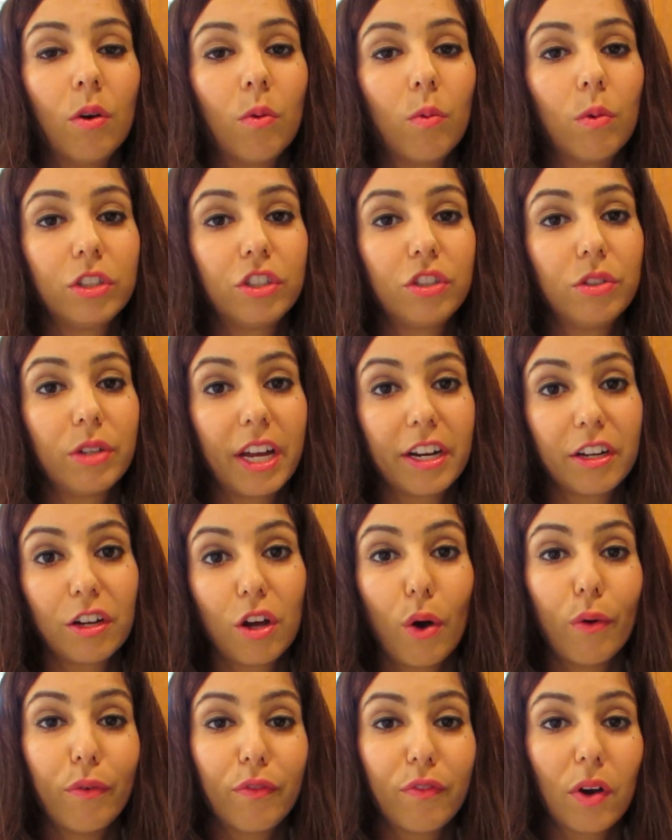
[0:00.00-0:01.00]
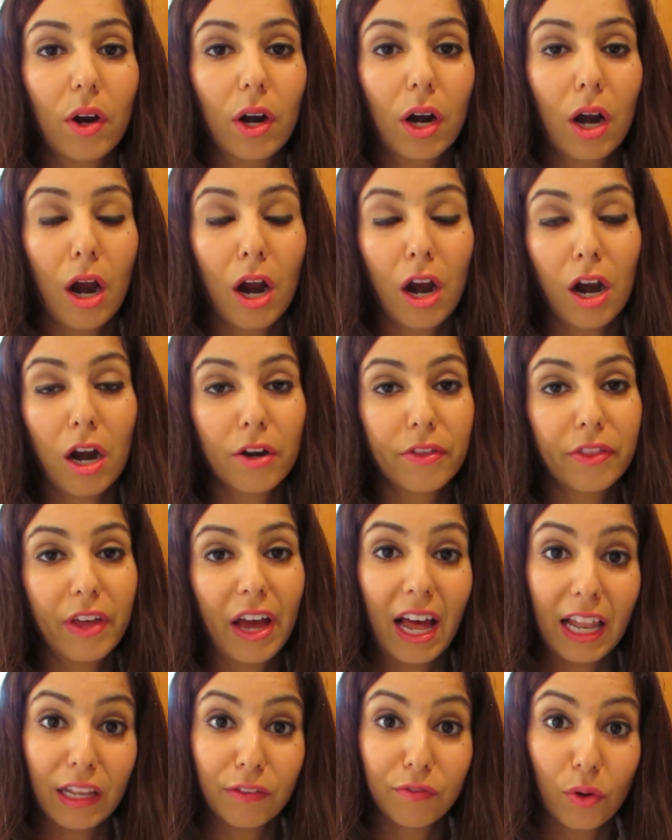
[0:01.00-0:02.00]
What you got to go for are
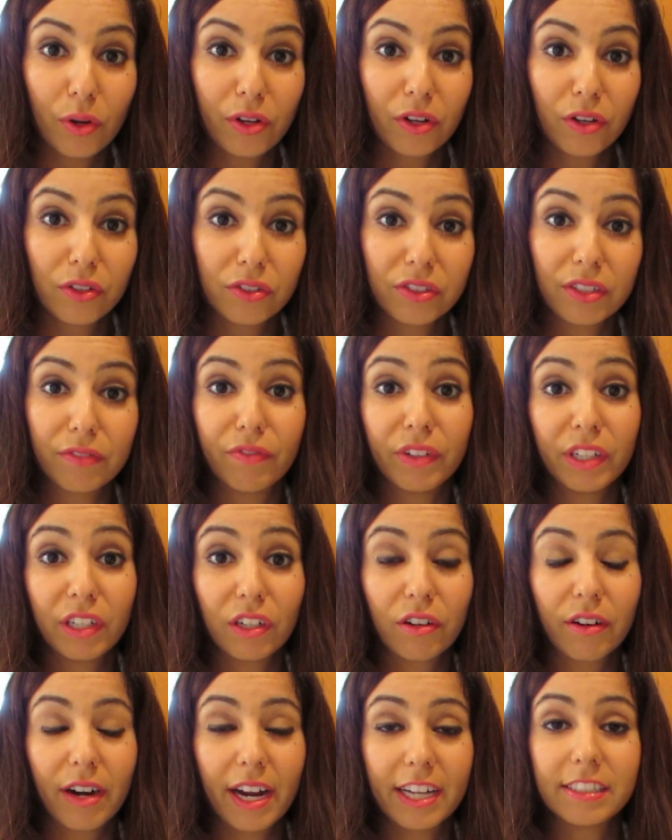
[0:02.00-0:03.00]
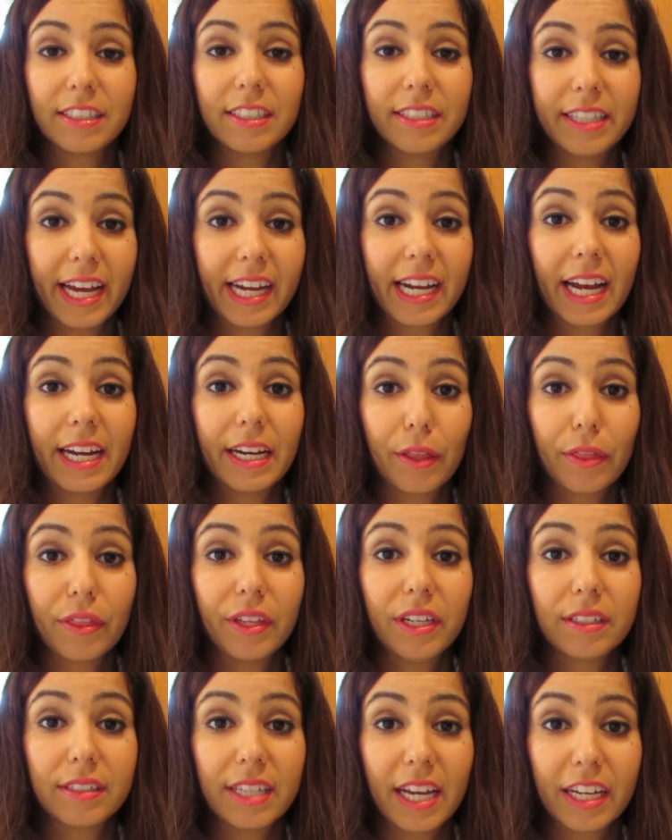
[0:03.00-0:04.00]
the olive oils and vinaigrettes and that kind of
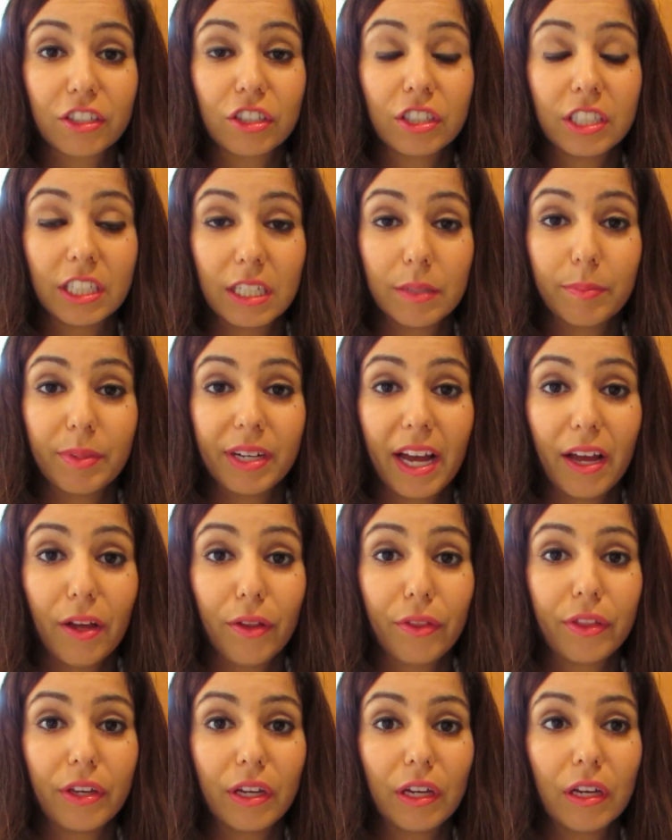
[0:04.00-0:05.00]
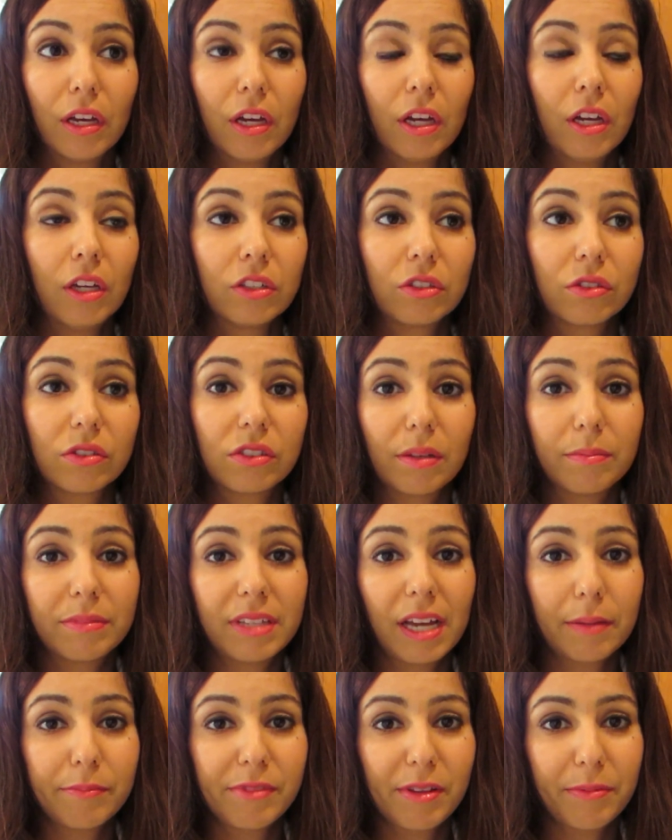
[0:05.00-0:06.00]
thing to actually keep it healthy. So
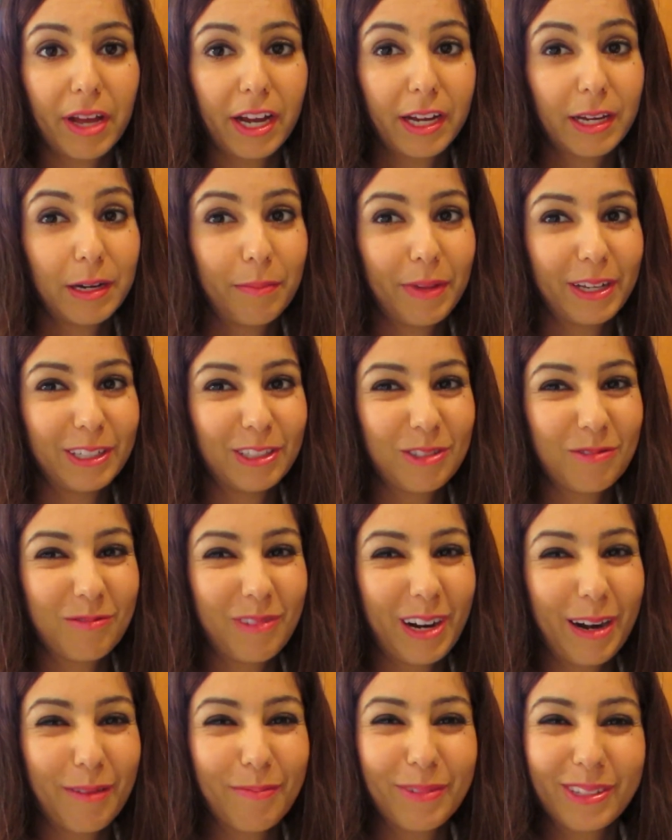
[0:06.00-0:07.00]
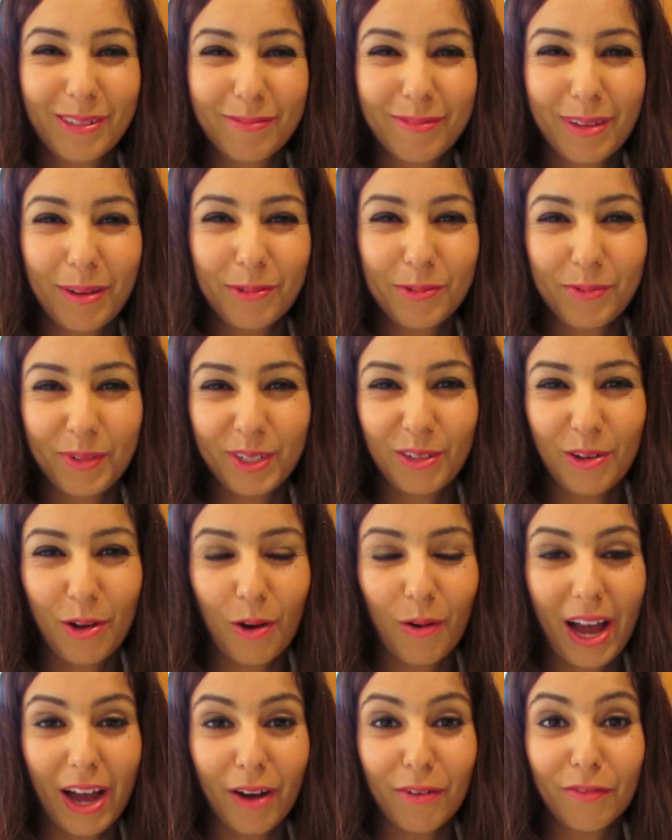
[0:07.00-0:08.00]
sometimes, I'm not going to mention where, but sometimes when you
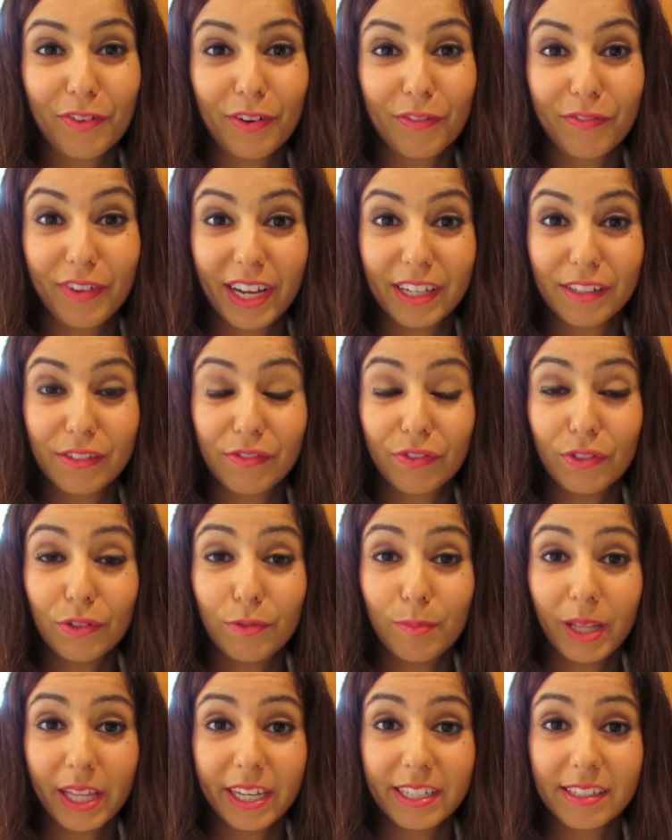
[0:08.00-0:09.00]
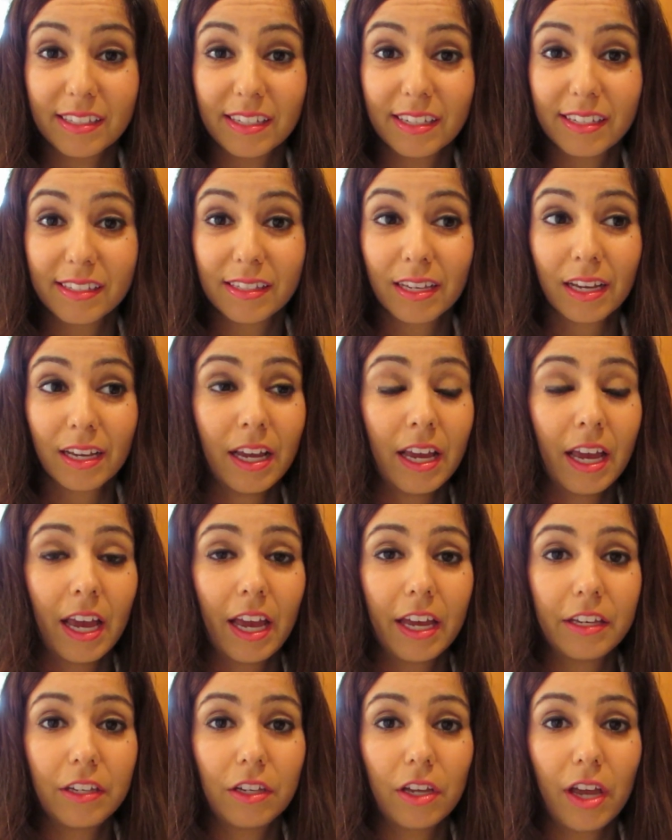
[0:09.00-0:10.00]
go out for fast food places
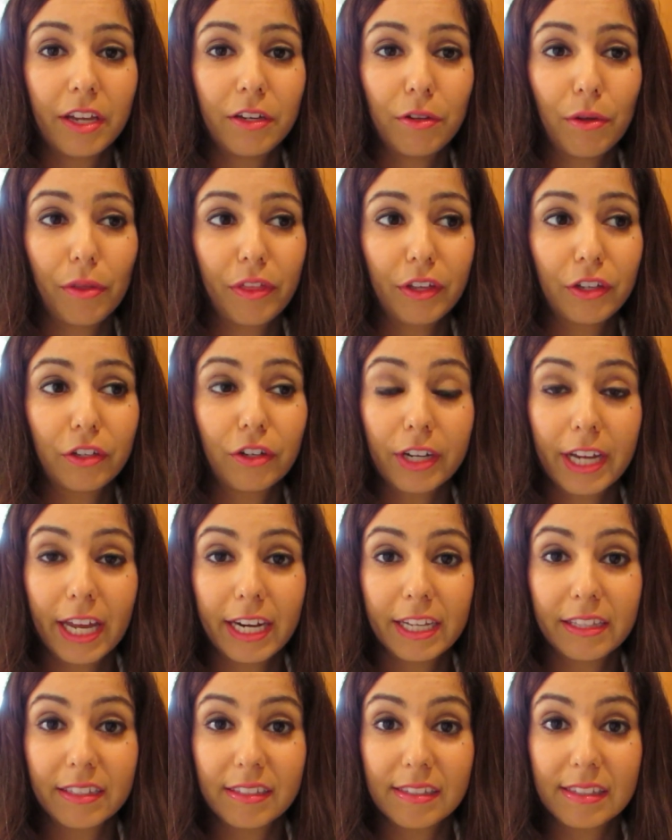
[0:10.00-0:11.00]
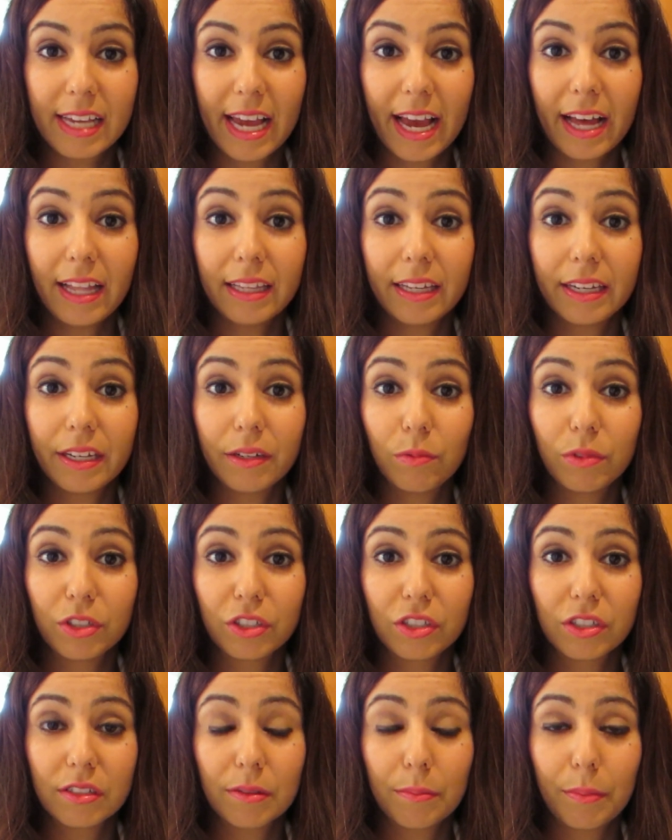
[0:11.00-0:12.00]
and you think you're getting the salad,
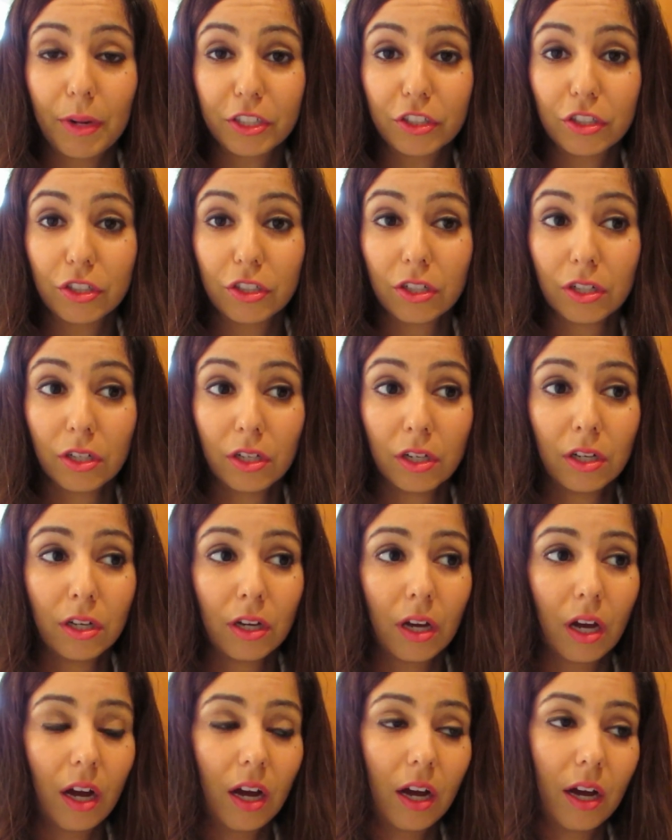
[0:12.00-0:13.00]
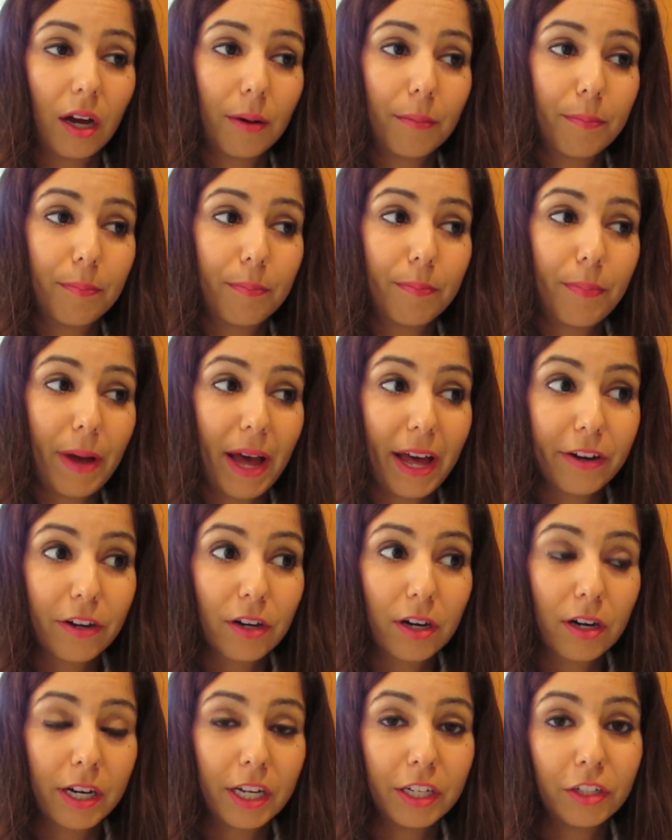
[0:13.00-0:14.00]
which is a much
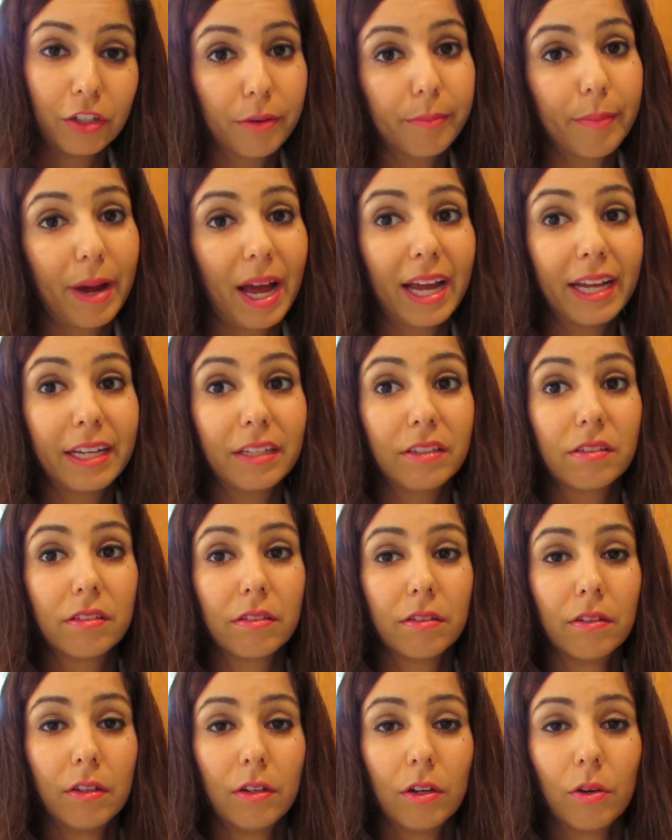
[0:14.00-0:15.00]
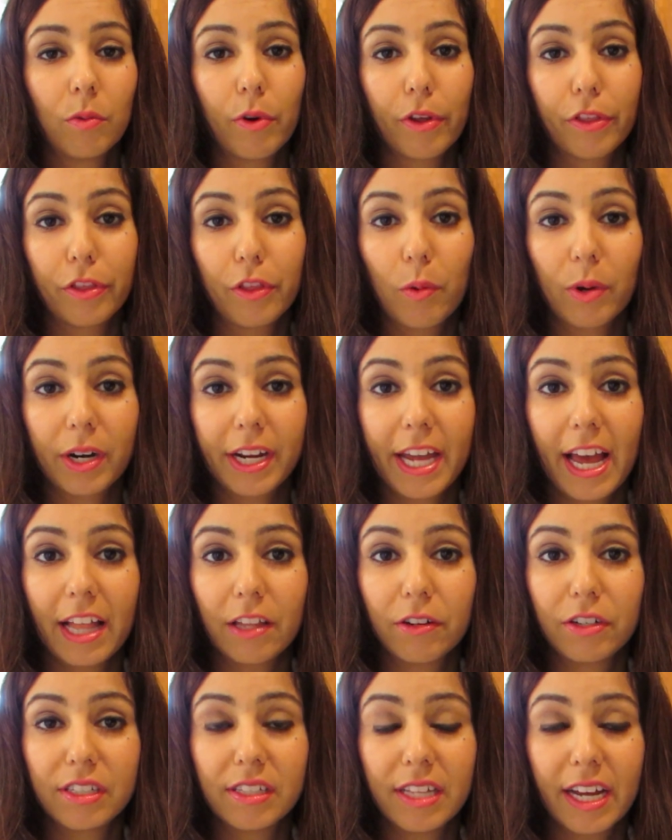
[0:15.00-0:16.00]
better in your mind with lower
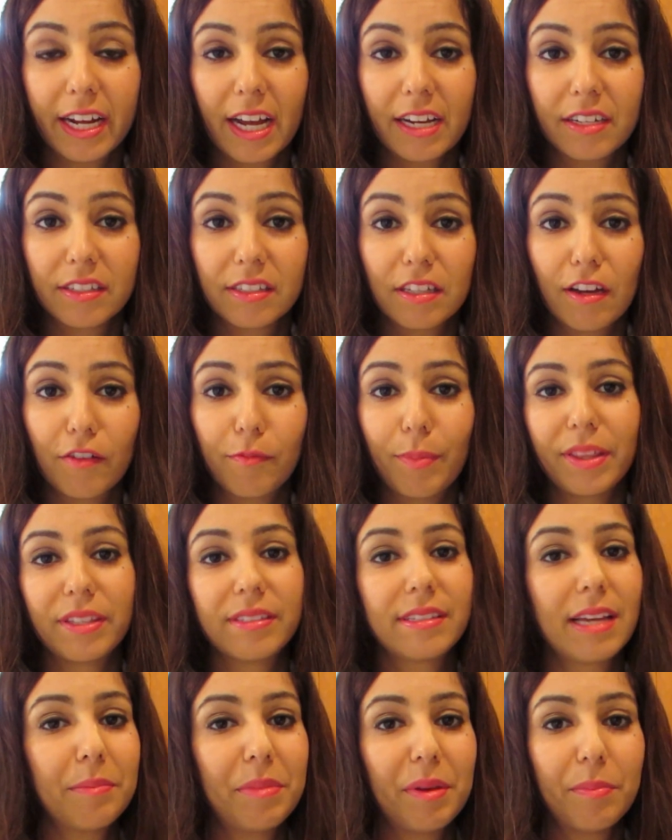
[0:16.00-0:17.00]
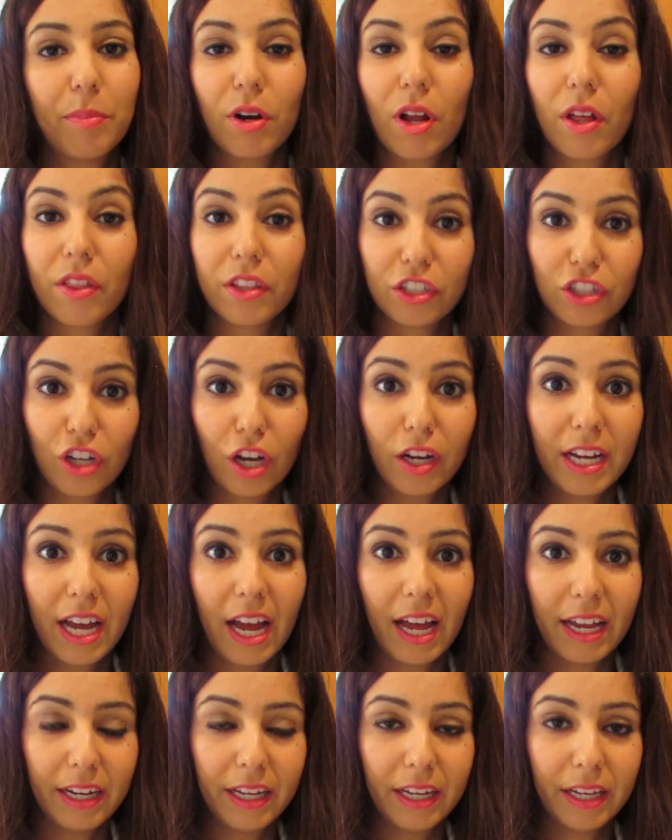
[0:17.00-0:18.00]
calories and that kind of stuff, by the time they put all the junk
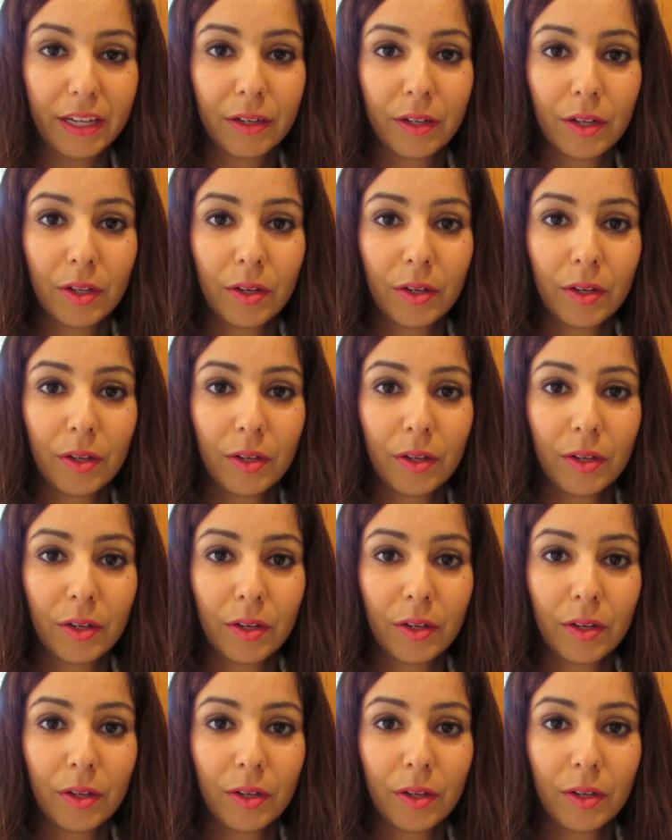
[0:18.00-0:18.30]
on it,